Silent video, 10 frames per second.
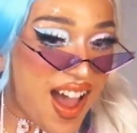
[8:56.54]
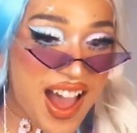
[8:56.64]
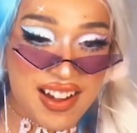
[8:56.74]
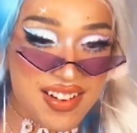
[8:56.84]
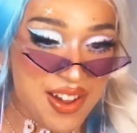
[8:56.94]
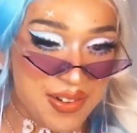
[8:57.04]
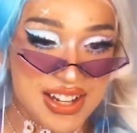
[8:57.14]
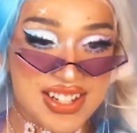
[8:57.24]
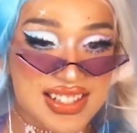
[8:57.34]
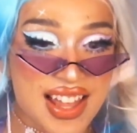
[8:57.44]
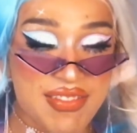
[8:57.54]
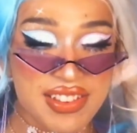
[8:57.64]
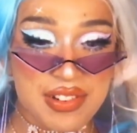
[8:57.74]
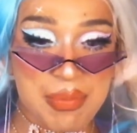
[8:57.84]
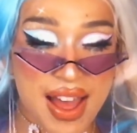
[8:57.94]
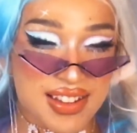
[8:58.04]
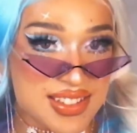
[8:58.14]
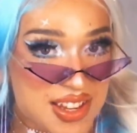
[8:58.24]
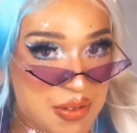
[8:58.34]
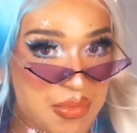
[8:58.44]
I don't know, I just love a little
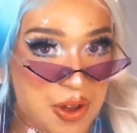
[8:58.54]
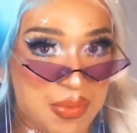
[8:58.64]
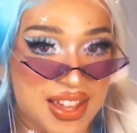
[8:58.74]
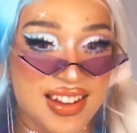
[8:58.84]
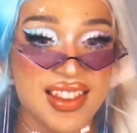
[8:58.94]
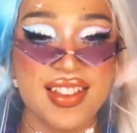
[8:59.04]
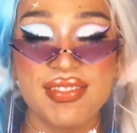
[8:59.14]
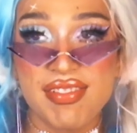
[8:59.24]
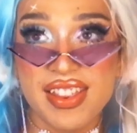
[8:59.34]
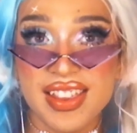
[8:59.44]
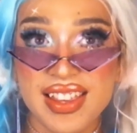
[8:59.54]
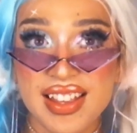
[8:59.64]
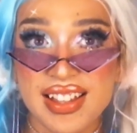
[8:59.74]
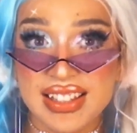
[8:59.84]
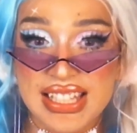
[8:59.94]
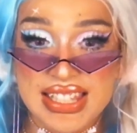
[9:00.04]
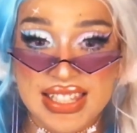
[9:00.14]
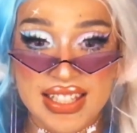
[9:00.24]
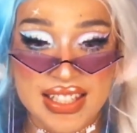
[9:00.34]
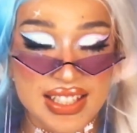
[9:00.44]
pastel moment. I love feeling
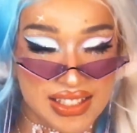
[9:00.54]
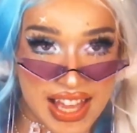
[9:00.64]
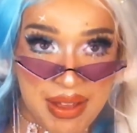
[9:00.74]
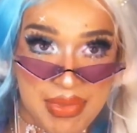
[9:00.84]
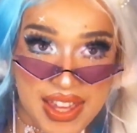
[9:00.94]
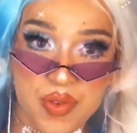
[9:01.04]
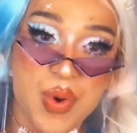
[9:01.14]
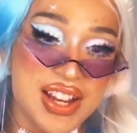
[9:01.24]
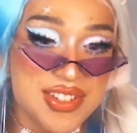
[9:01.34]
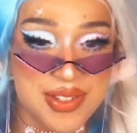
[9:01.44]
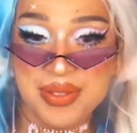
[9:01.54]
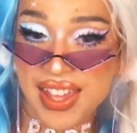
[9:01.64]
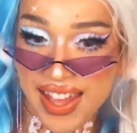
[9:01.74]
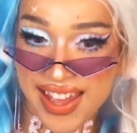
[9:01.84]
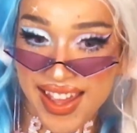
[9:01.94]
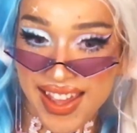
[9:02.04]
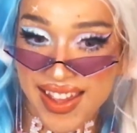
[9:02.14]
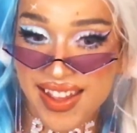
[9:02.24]
glitzy, glammy, Y2K.